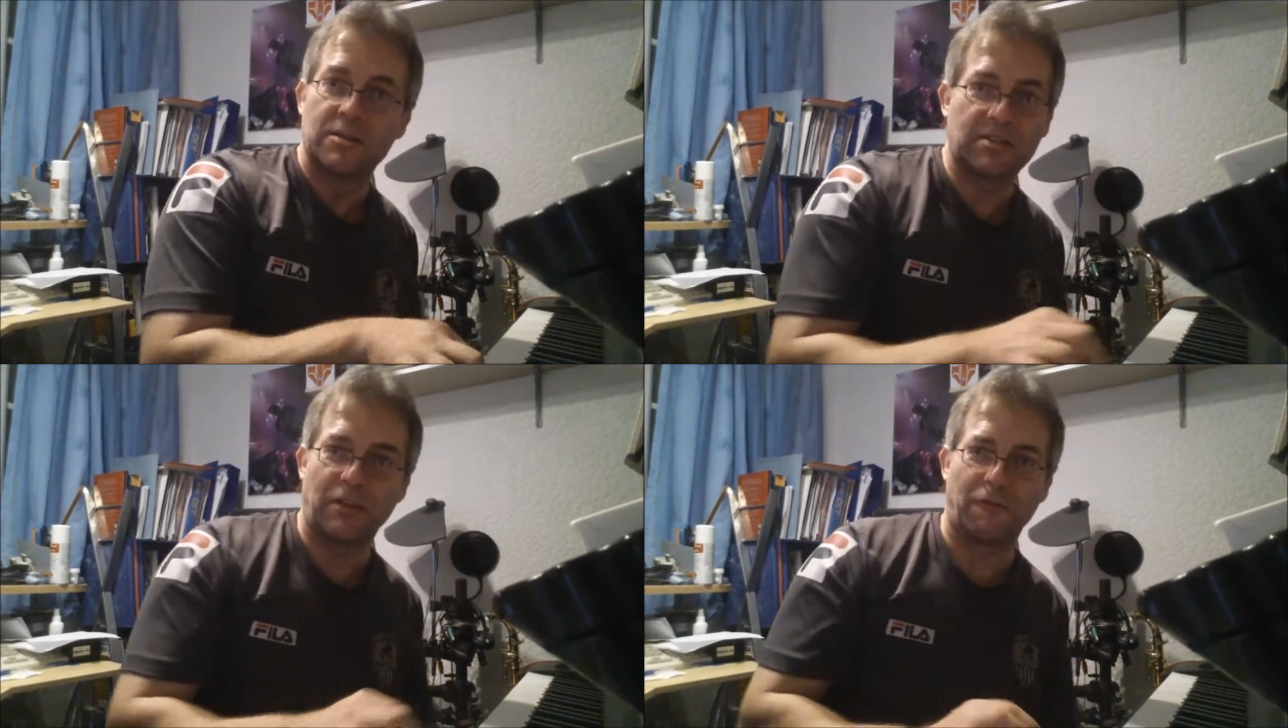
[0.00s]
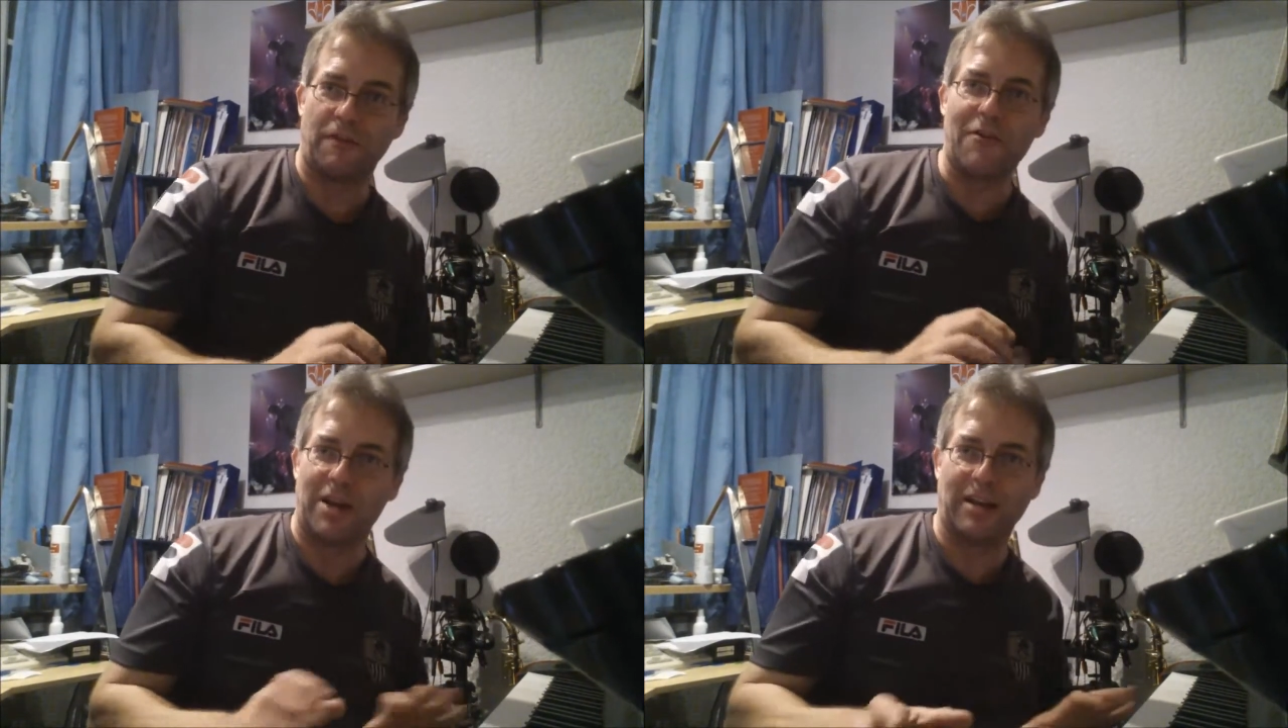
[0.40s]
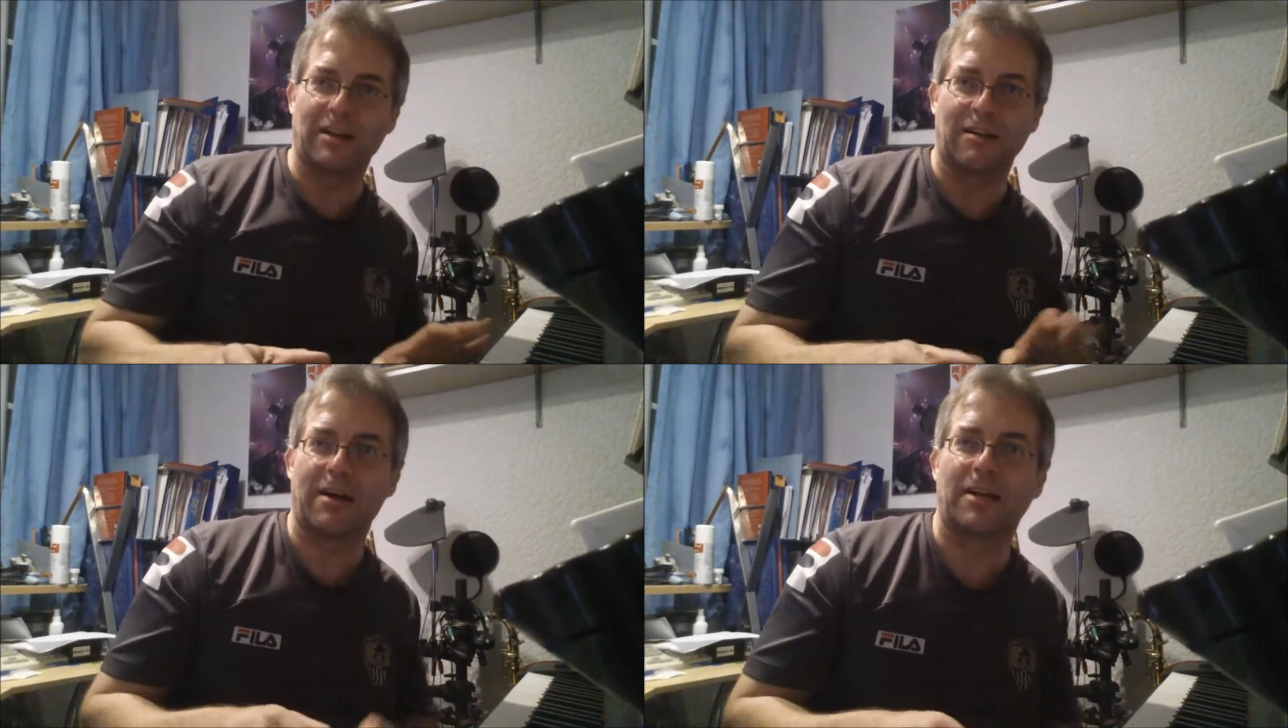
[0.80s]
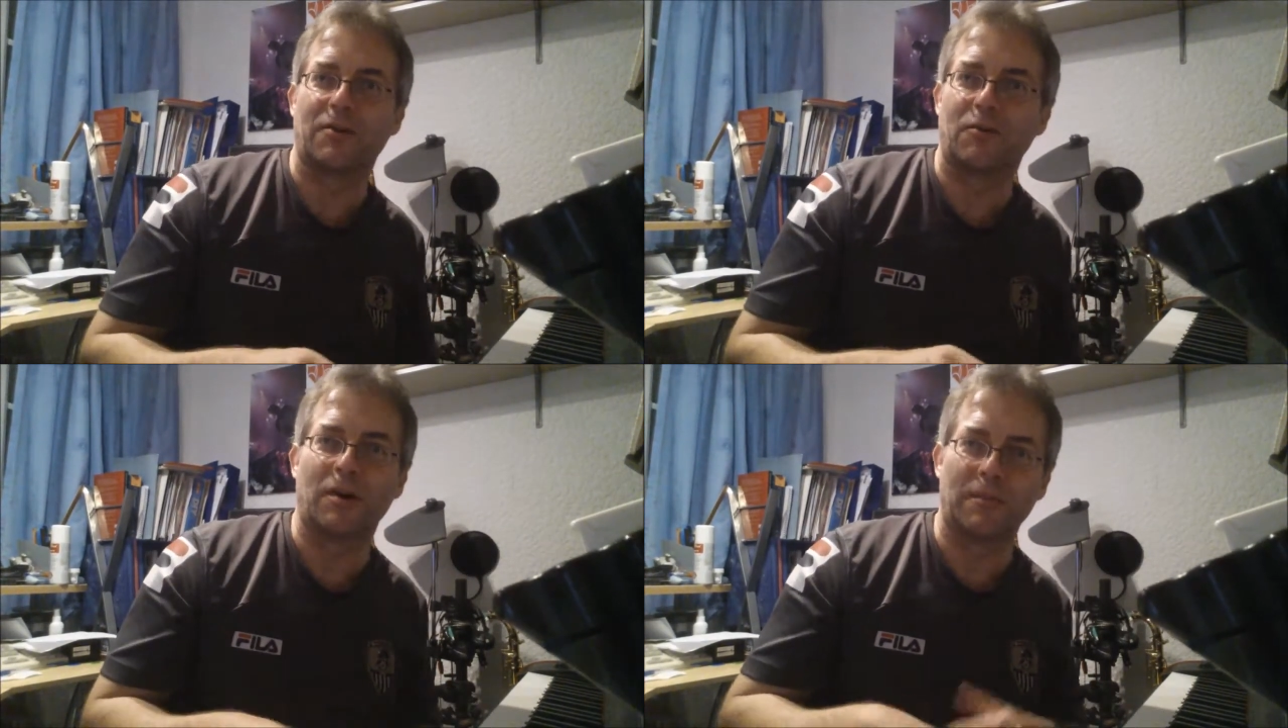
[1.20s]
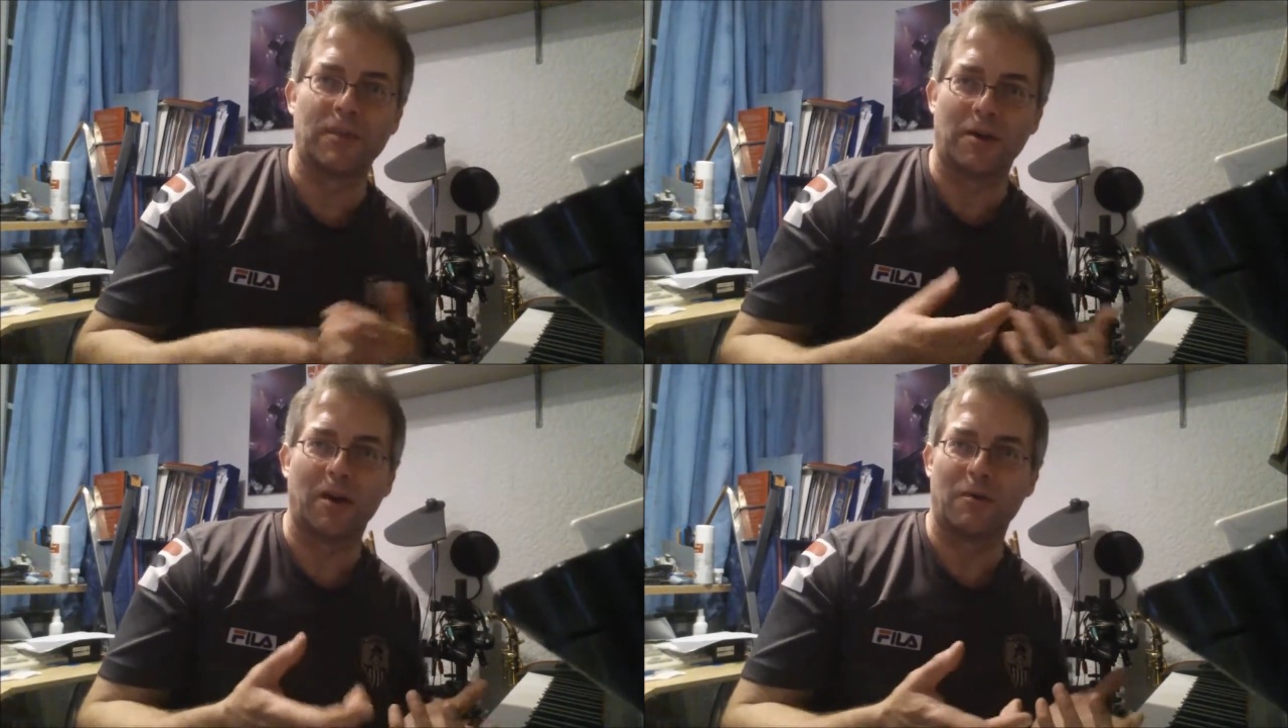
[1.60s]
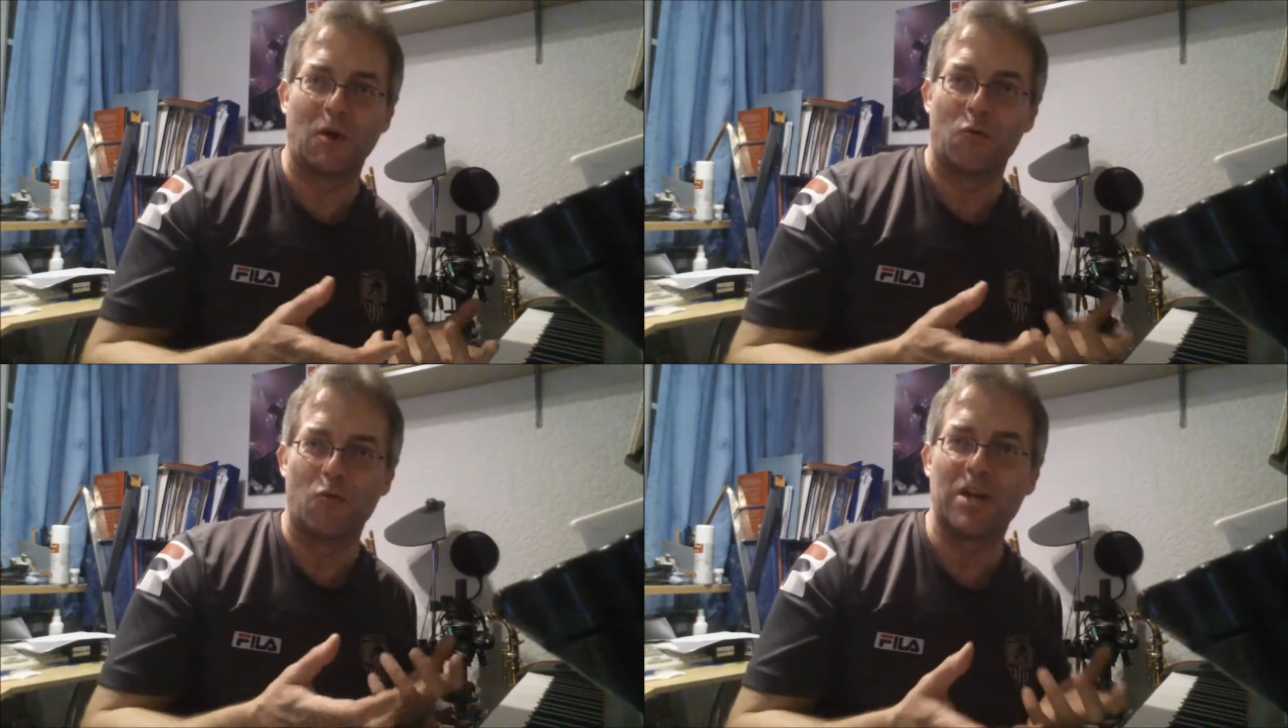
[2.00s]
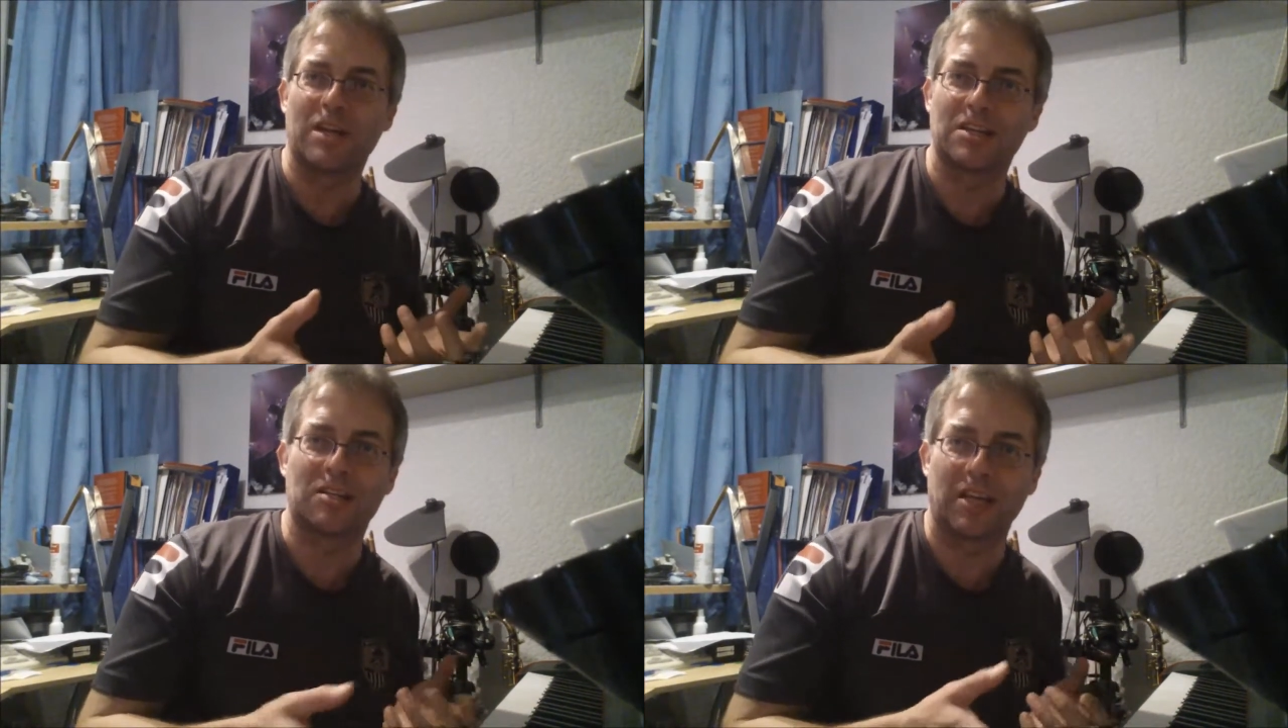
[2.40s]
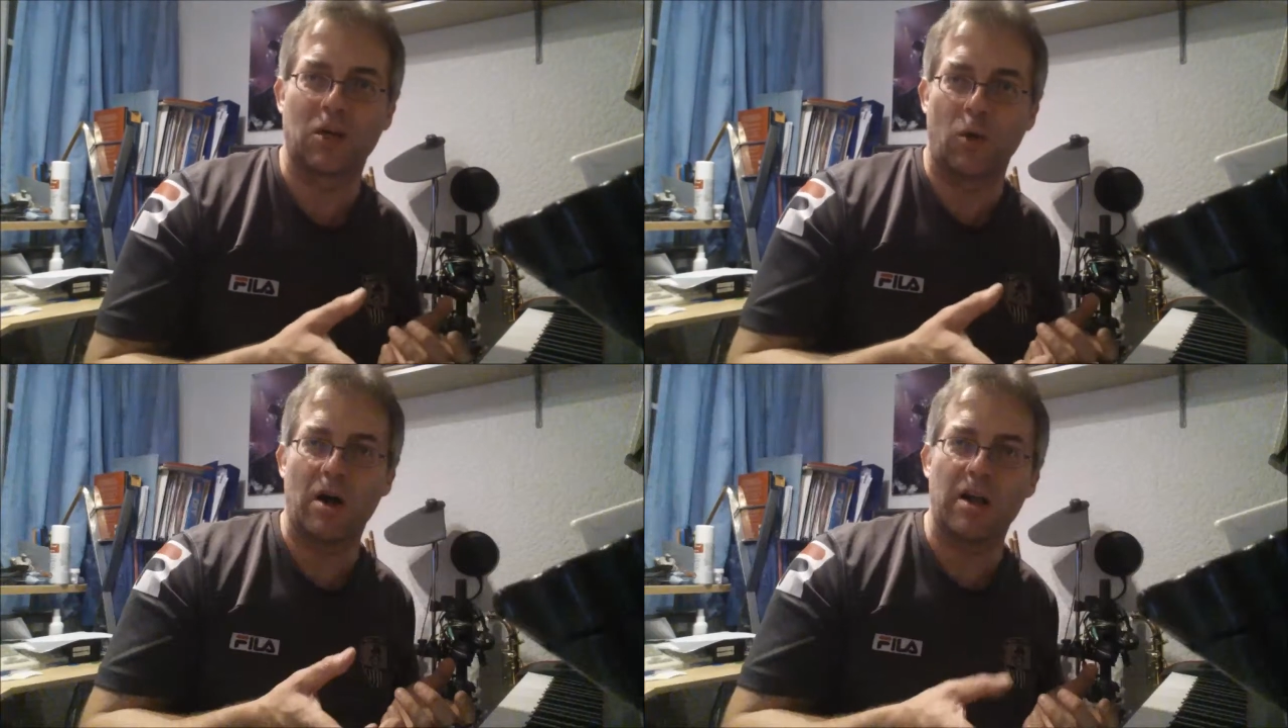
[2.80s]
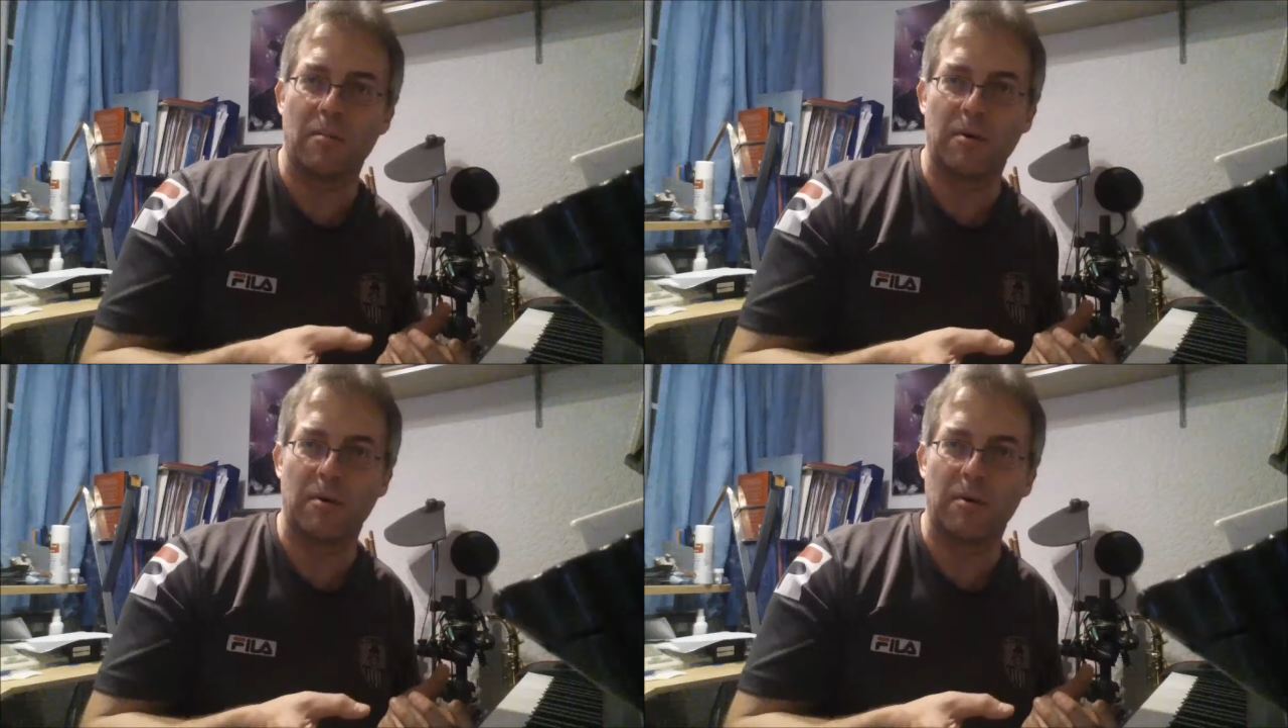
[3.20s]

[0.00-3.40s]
sounds very little like a realistic choir,